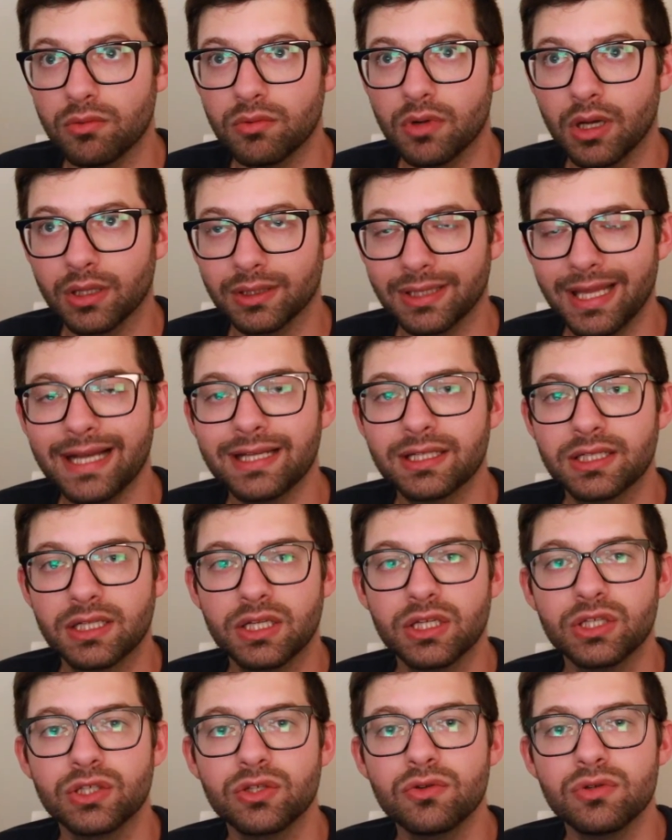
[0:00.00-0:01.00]
elect
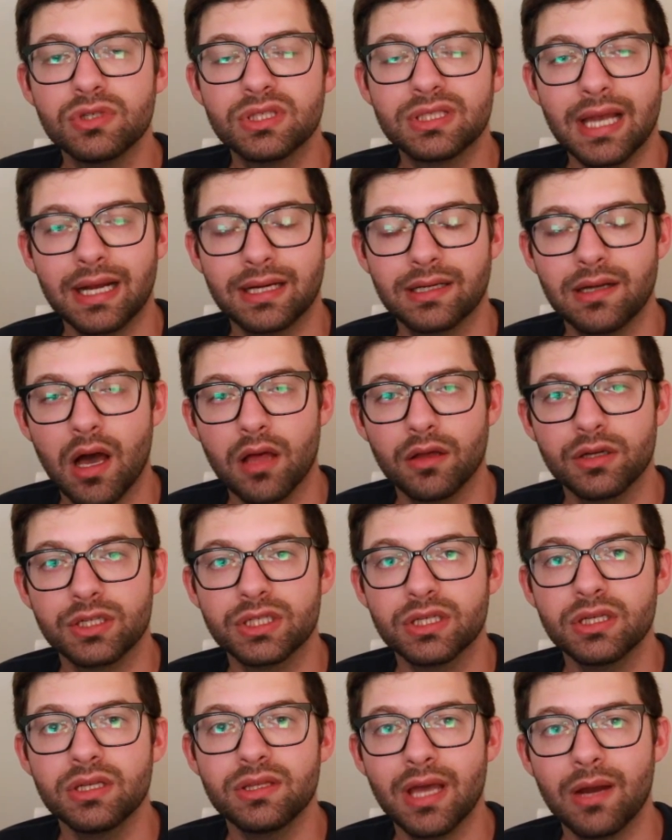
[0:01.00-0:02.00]
to use
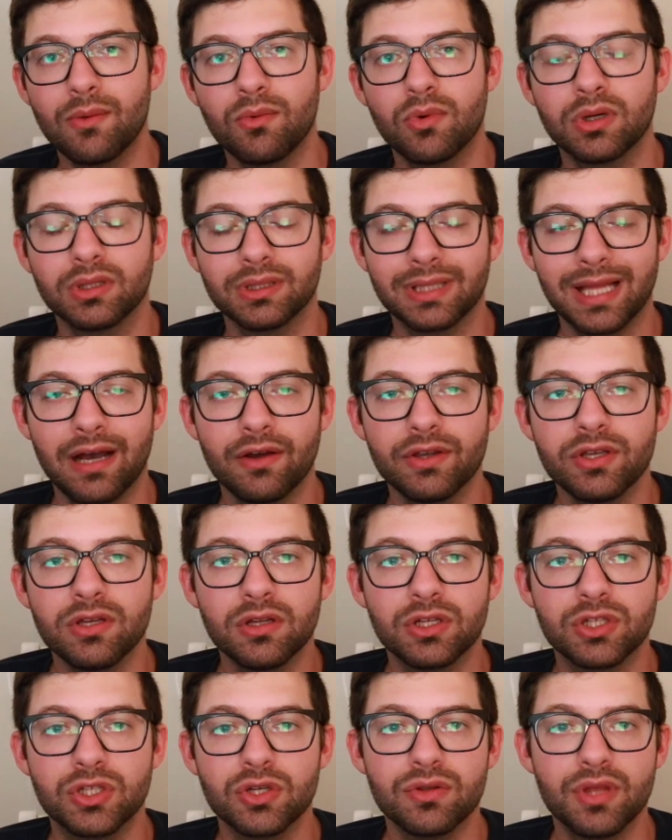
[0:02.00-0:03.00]
technology that will allow you
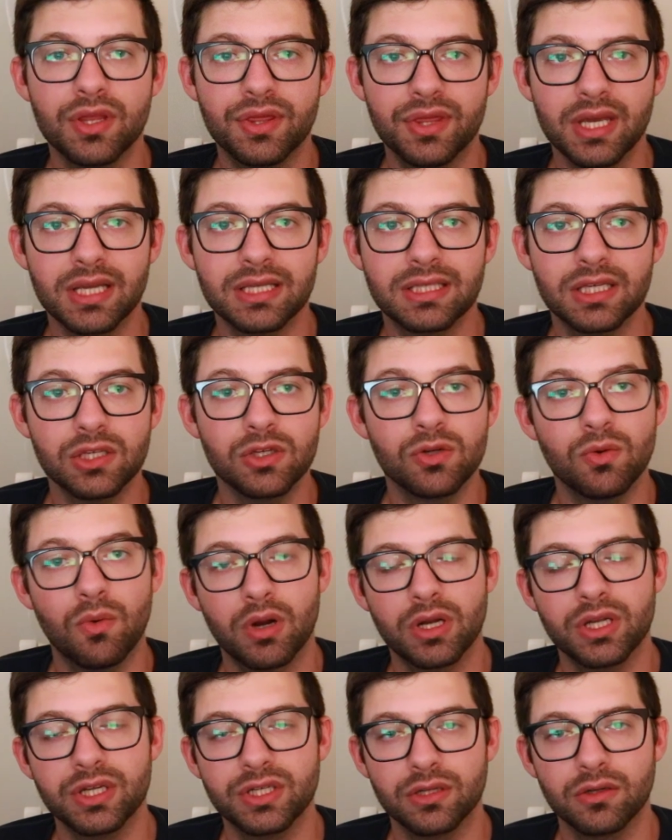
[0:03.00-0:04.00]
to do the things that you
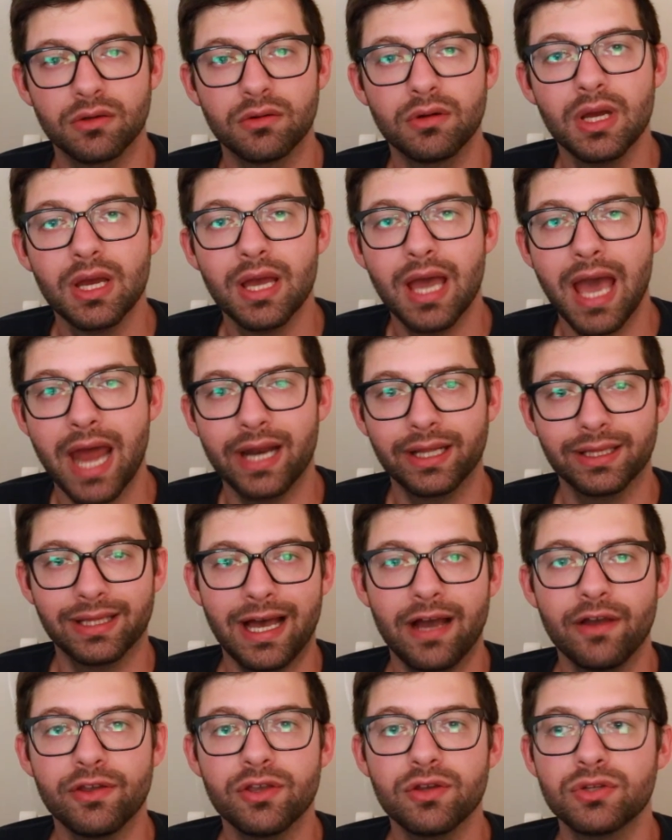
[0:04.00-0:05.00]
want to do and
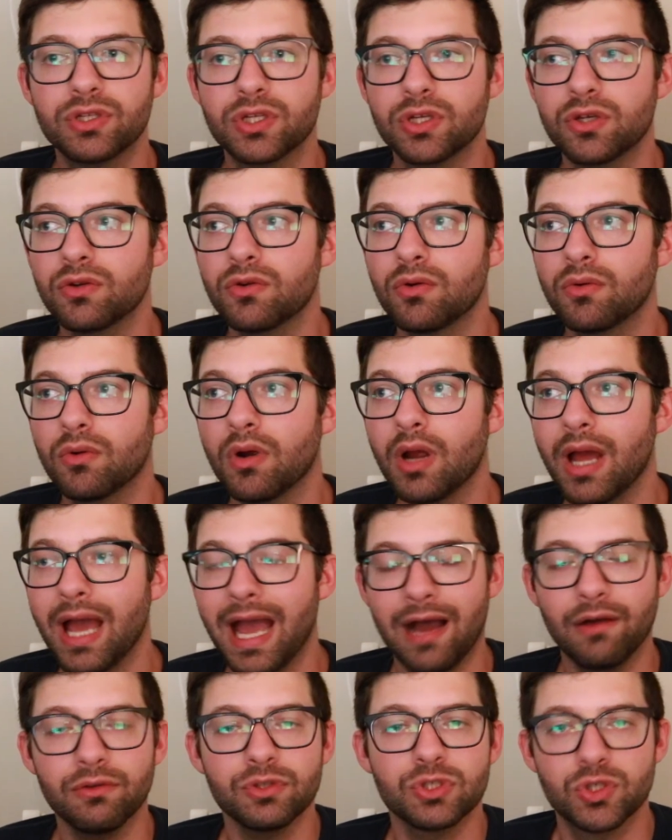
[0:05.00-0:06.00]
allow you to
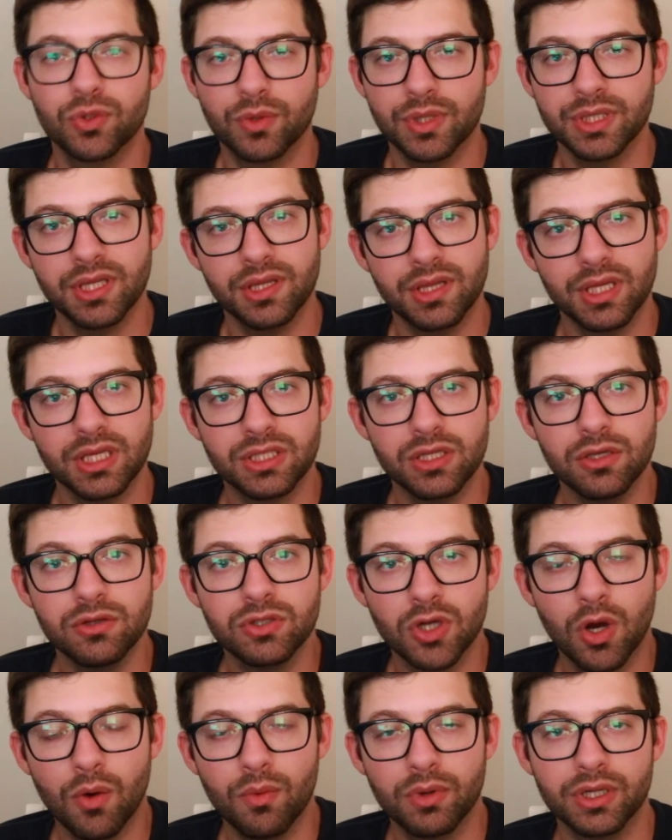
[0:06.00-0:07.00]
outsource the things that you
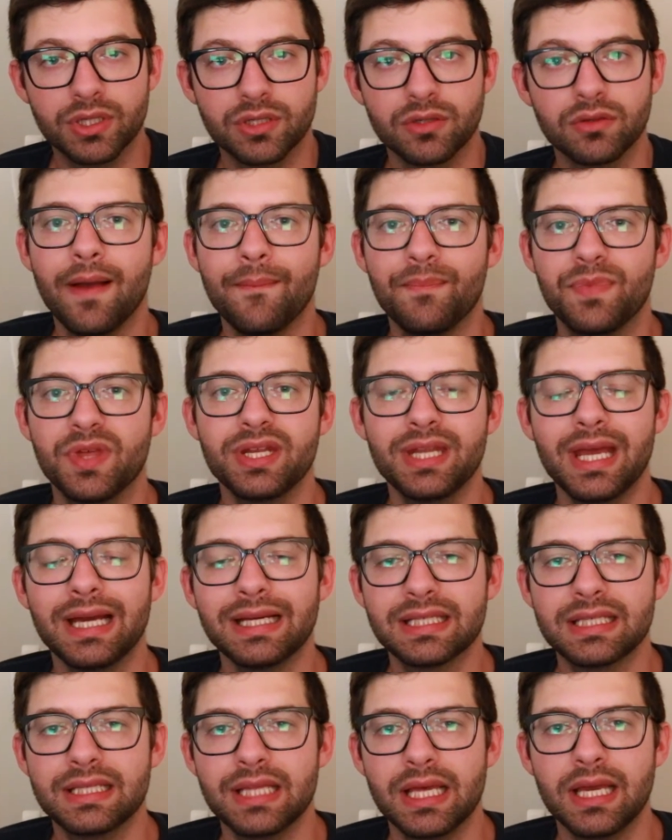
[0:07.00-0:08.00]
don't want to do. The
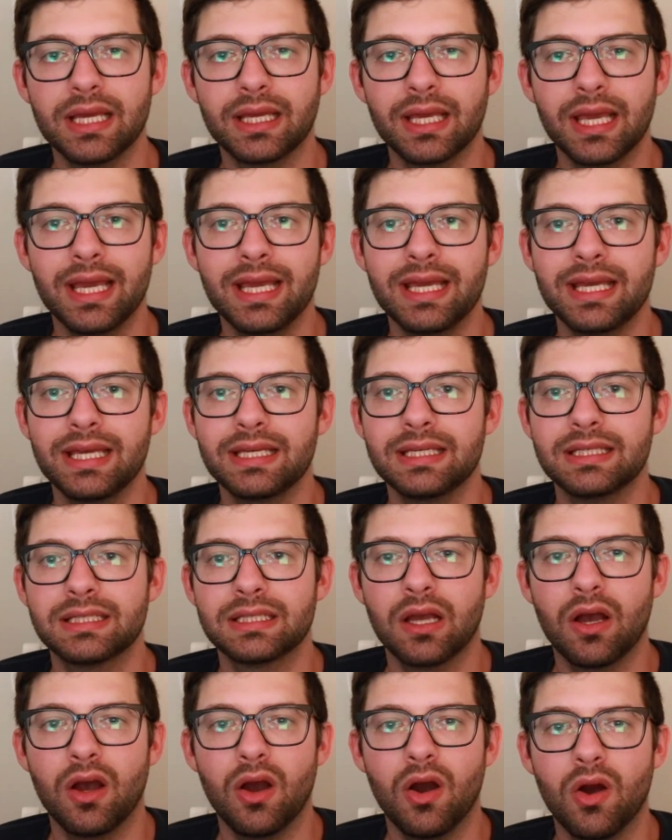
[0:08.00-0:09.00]
next thing is,
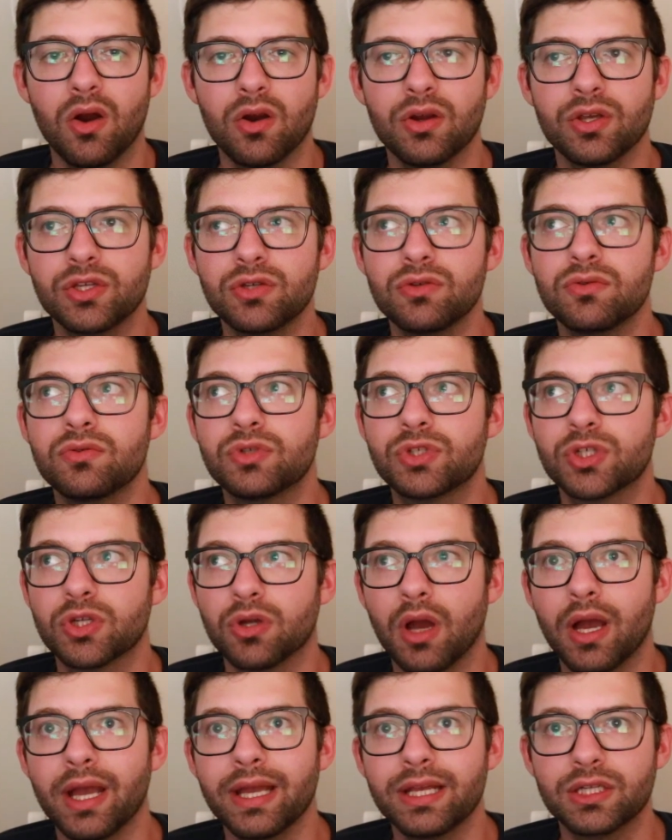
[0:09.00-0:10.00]
are you
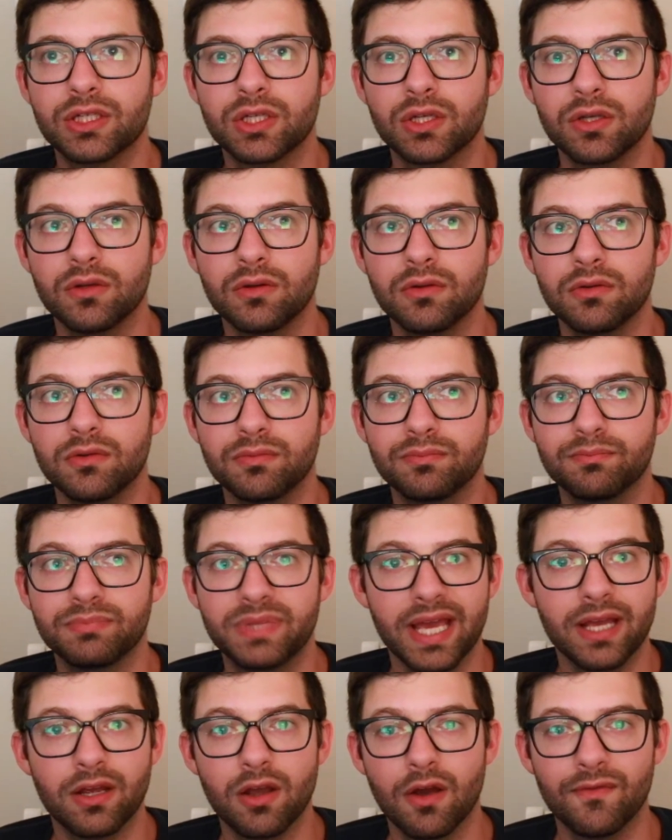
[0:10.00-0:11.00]
trying to
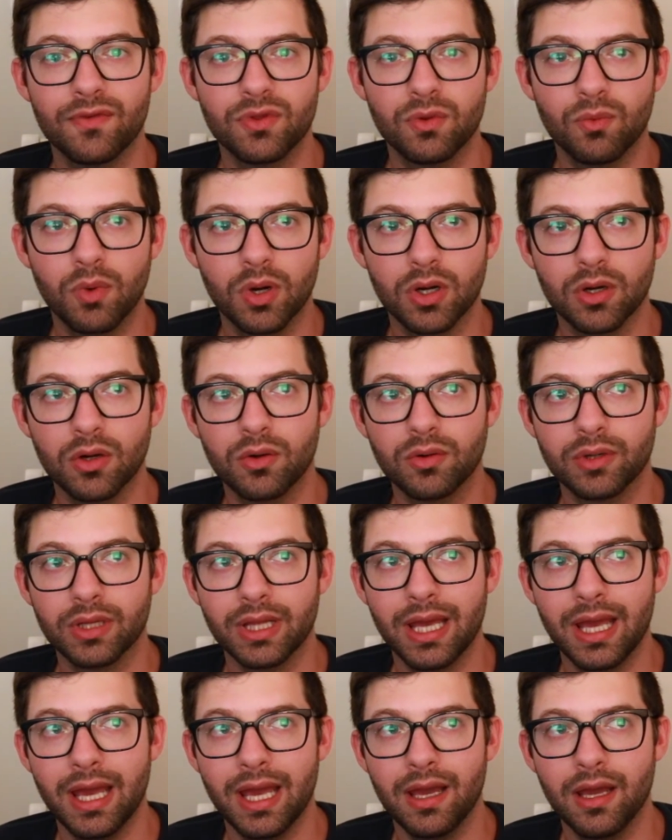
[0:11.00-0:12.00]
take over the world?
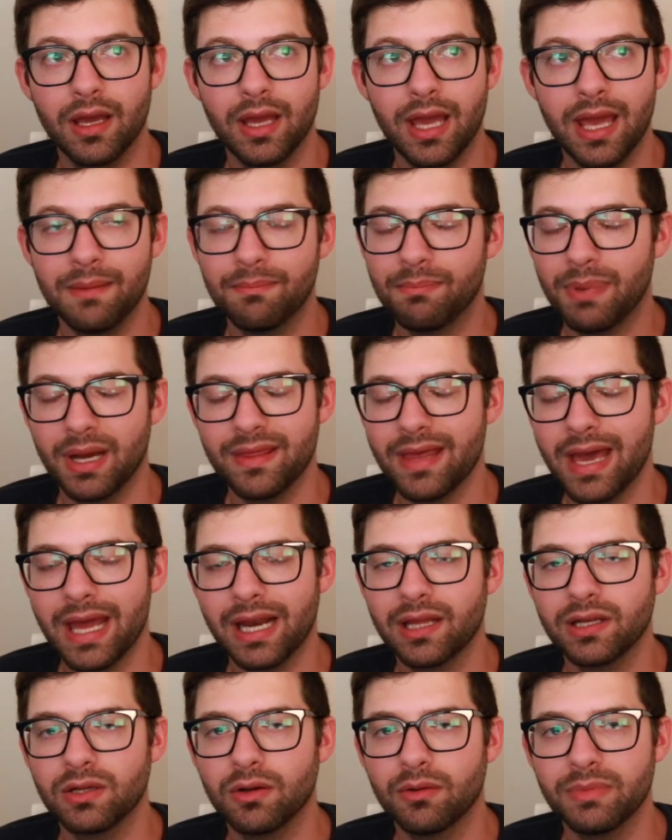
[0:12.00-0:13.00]
And by that,
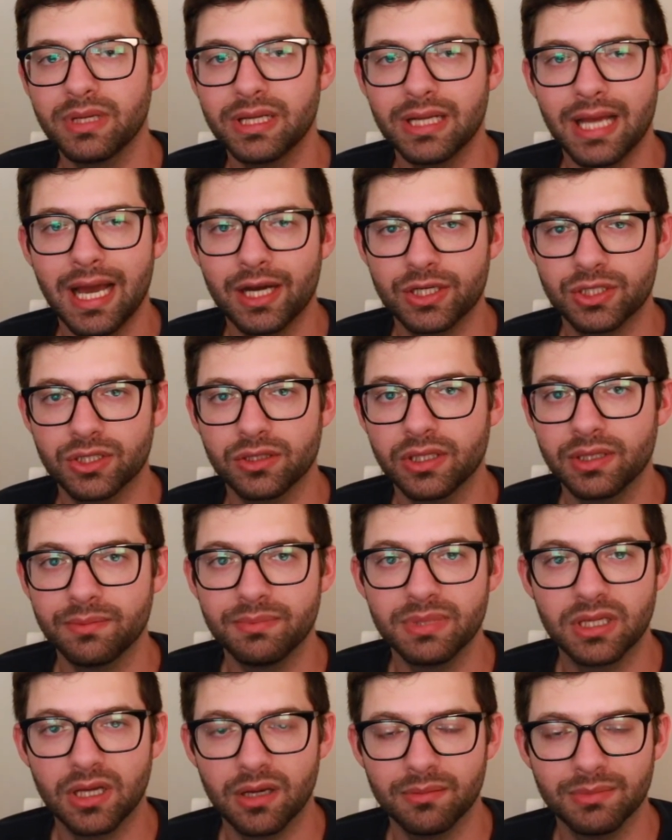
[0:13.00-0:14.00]
I don't mean actually
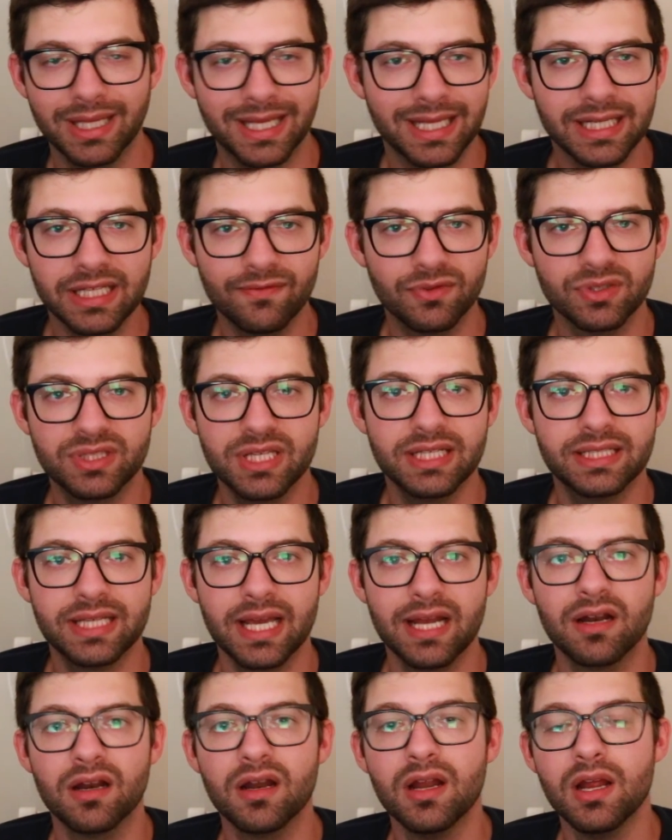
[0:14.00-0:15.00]
become like an evil
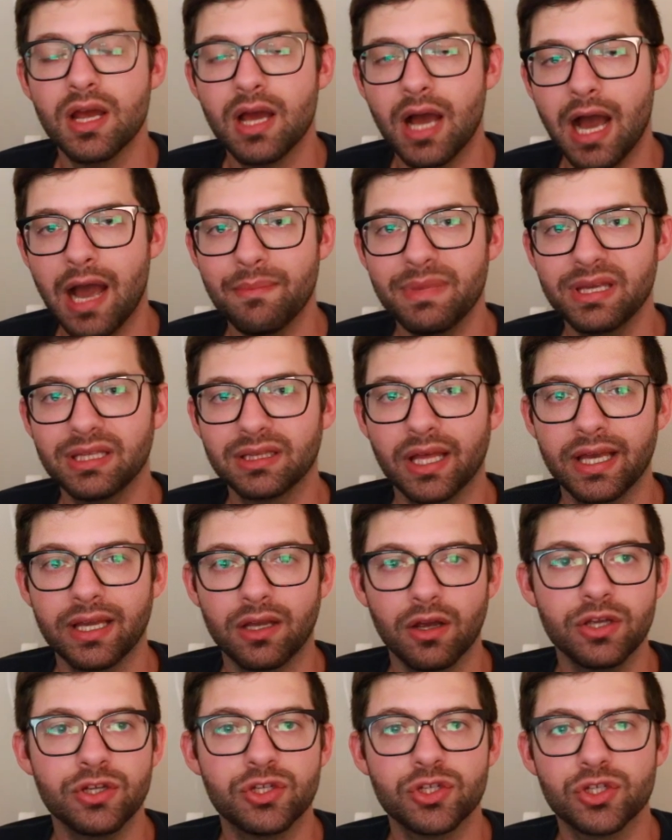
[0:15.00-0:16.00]
dictator. I mean, like,
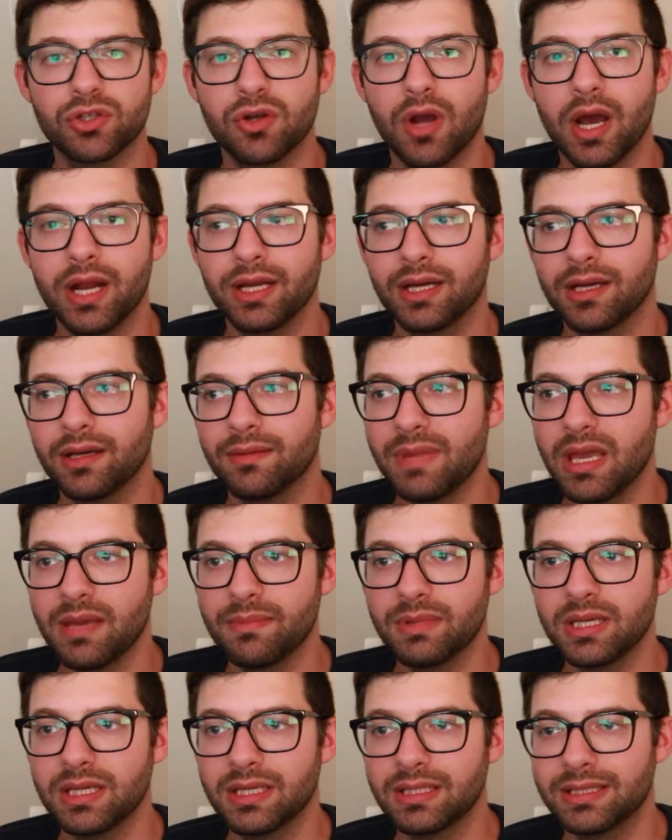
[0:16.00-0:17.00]
are you just trying to
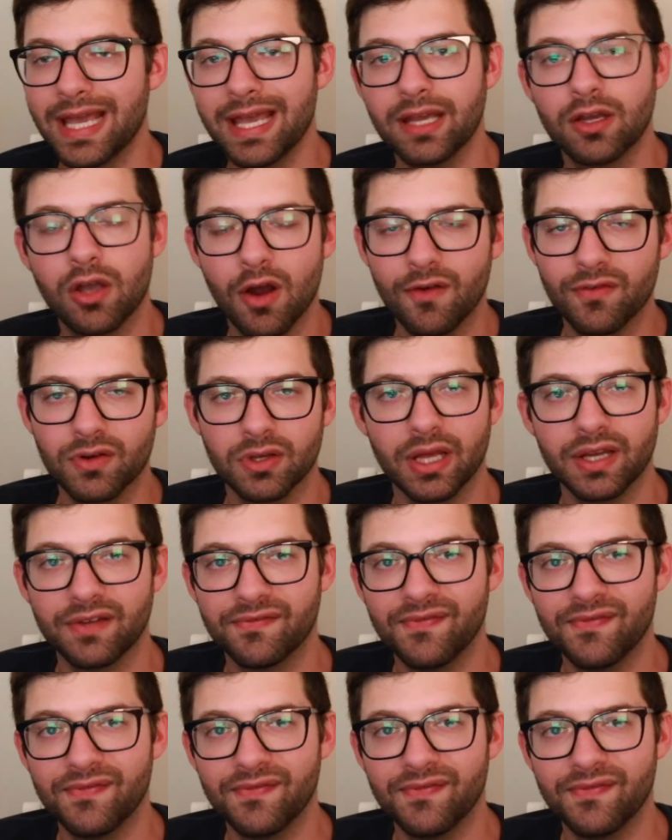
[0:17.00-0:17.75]
maybe take over like